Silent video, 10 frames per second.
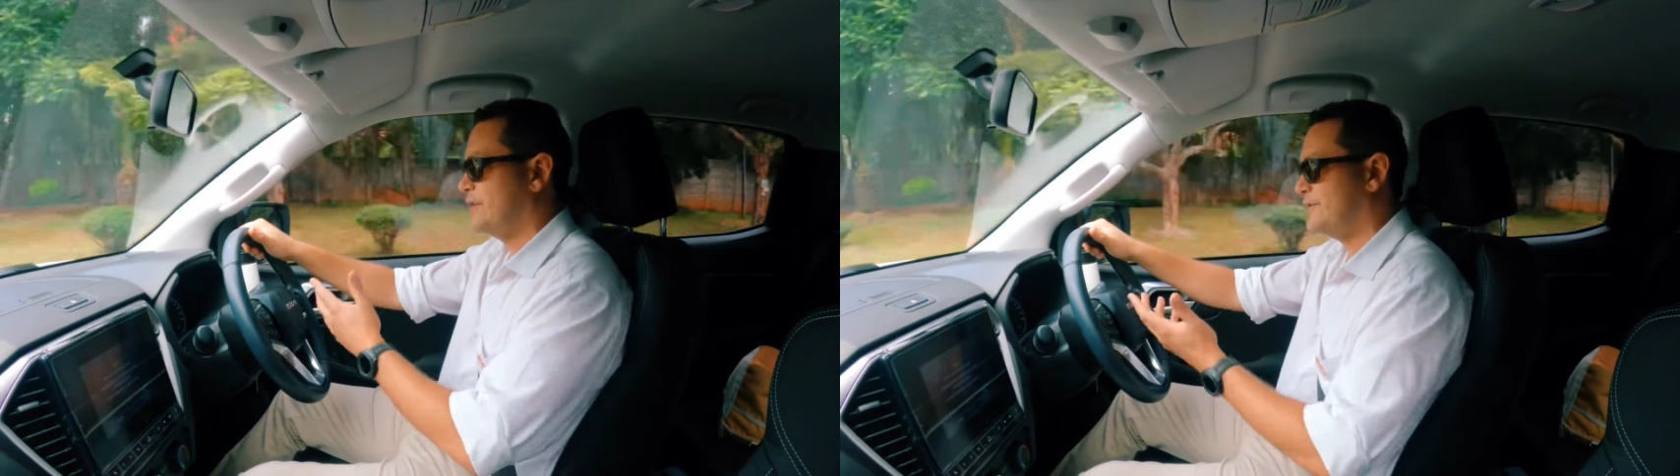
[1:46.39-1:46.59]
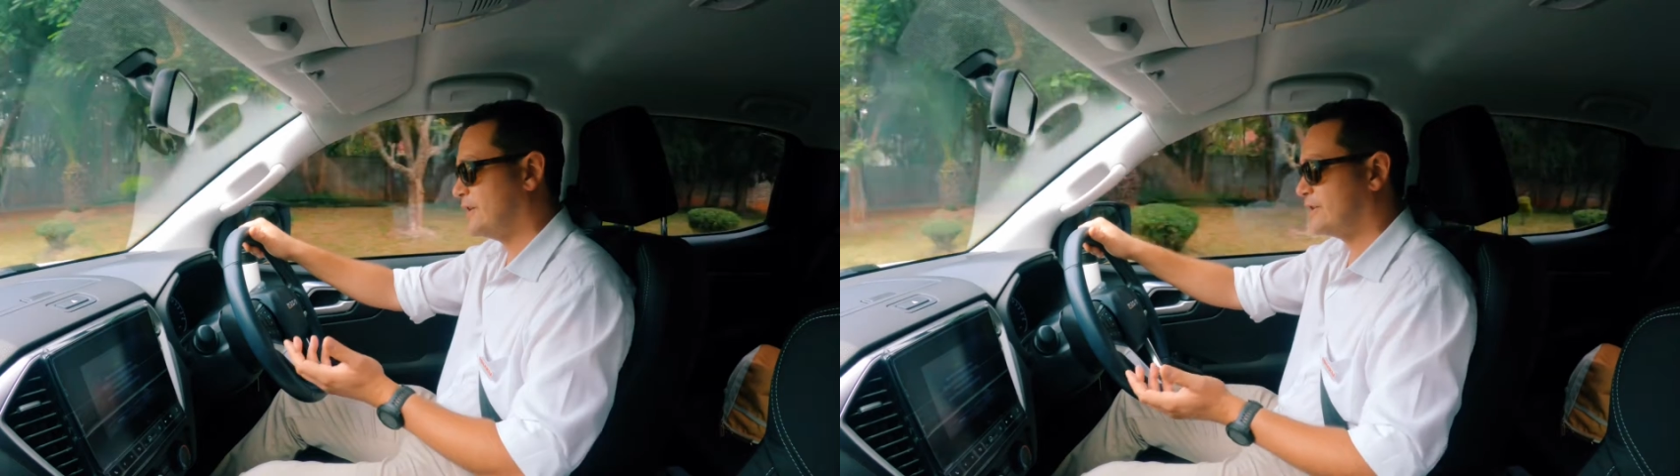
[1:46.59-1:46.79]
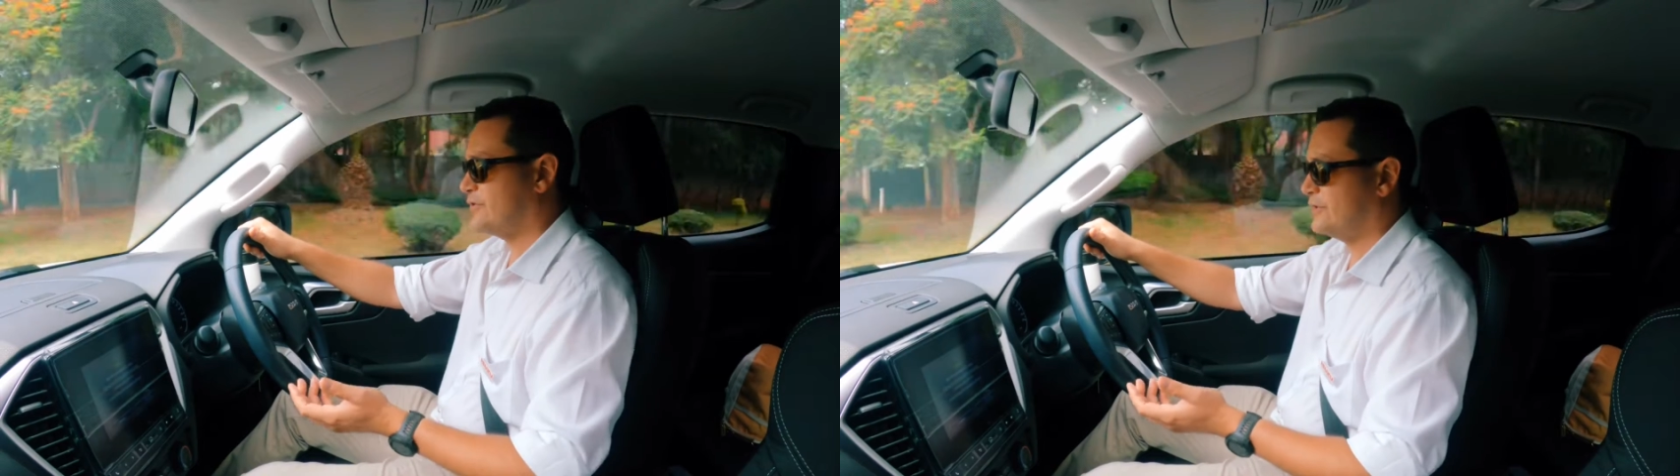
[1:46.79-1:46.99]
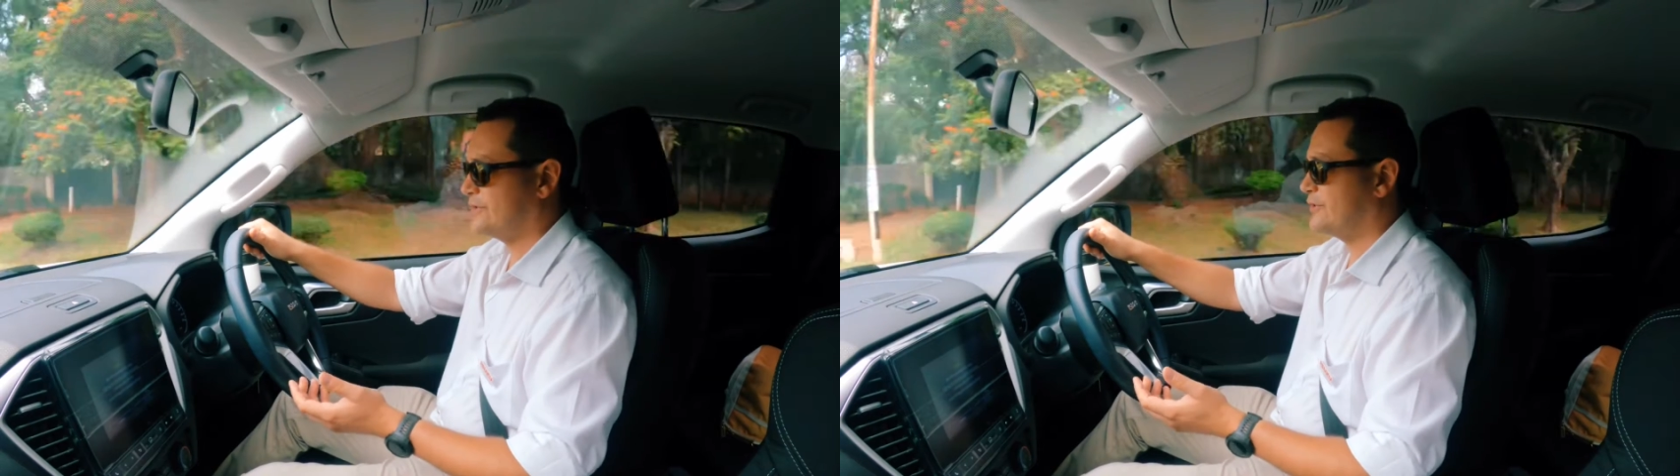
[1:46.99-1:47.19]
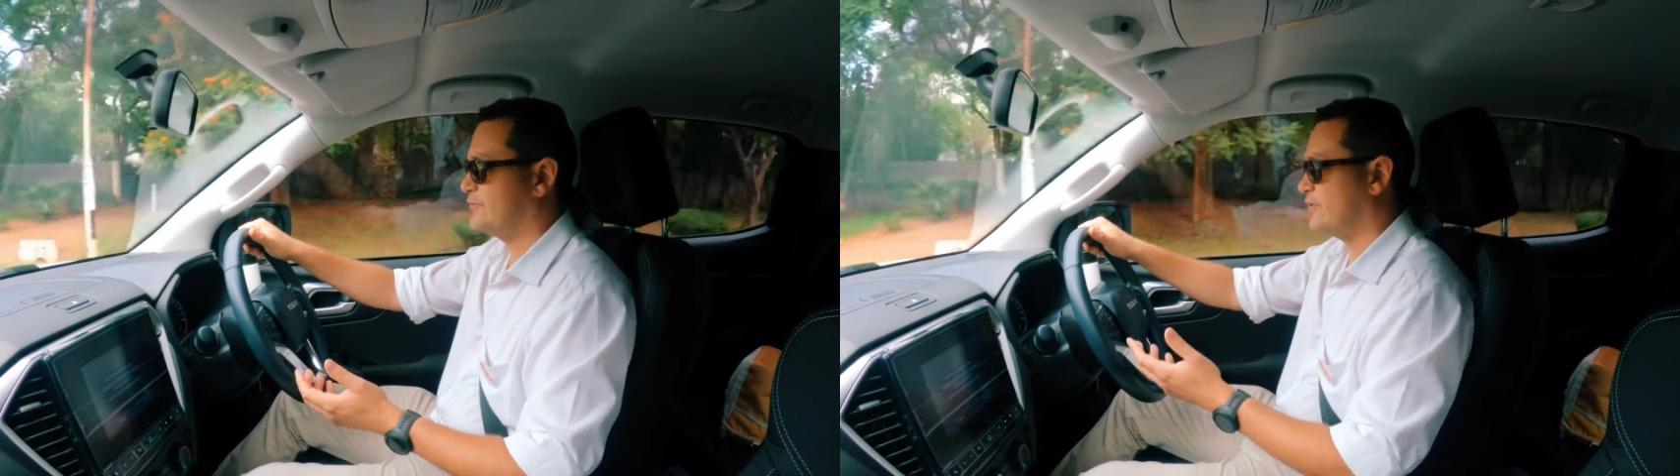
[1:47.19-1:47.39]
You've got
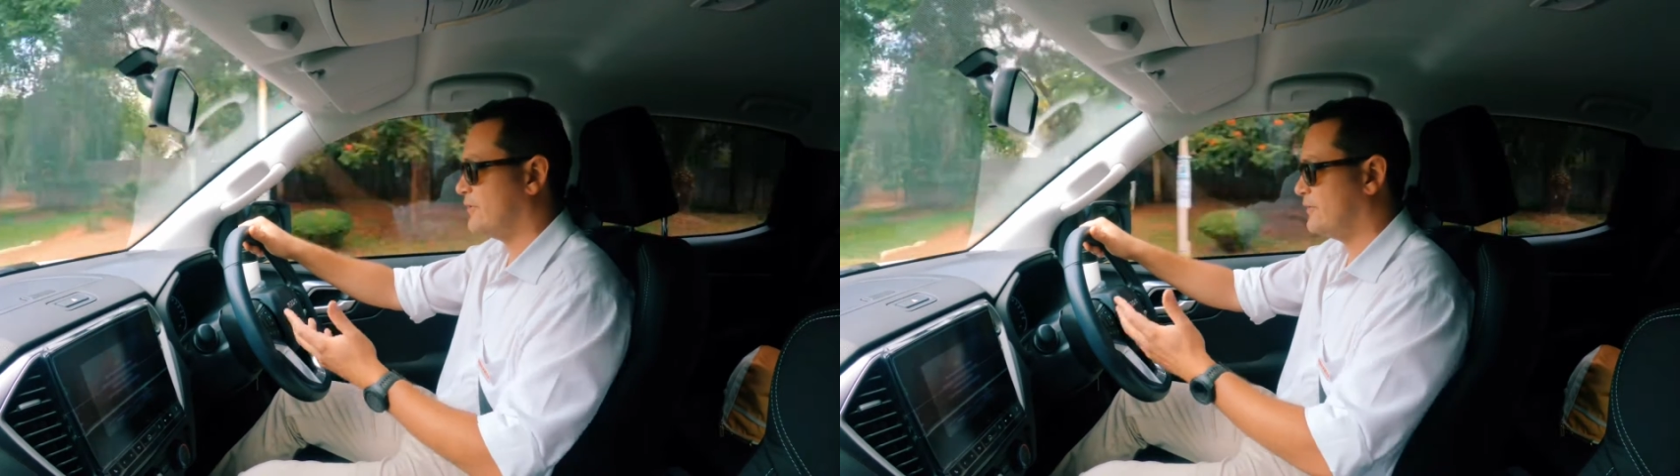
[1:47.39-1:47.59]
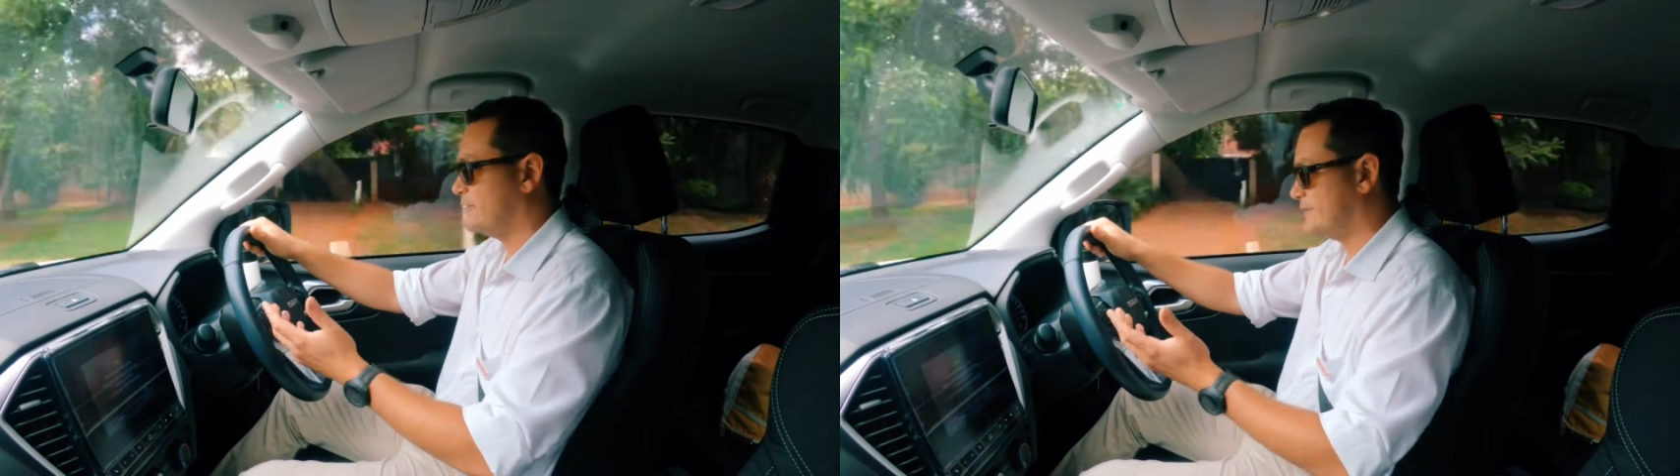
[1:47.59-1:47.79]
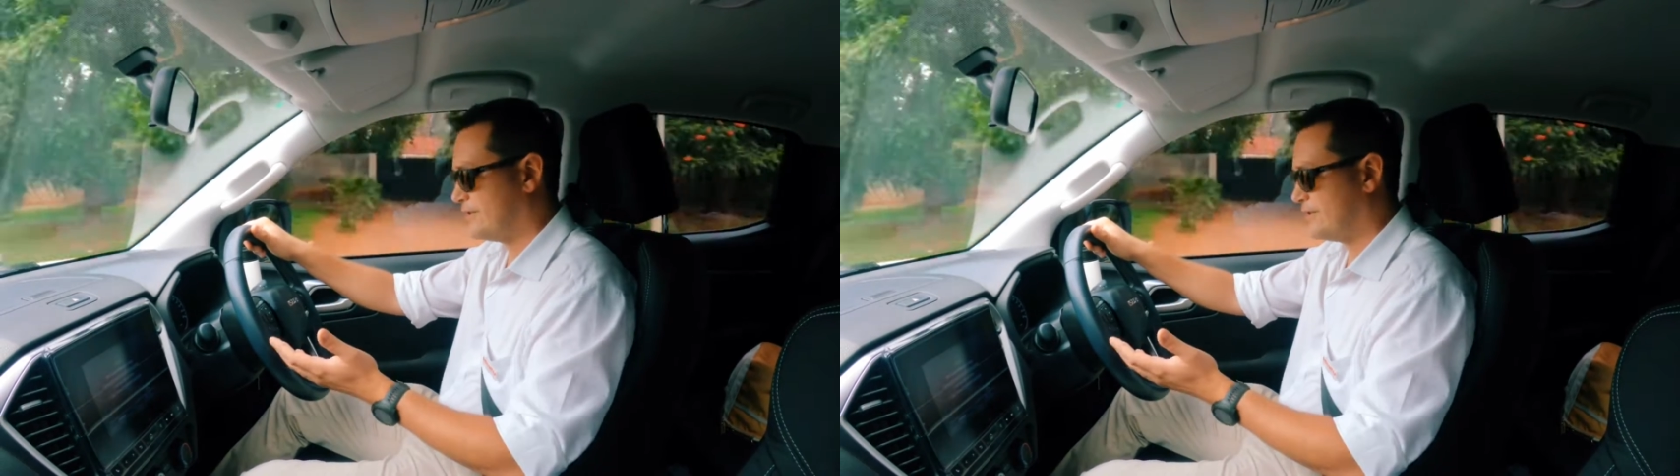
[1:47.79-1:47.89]
cruise control,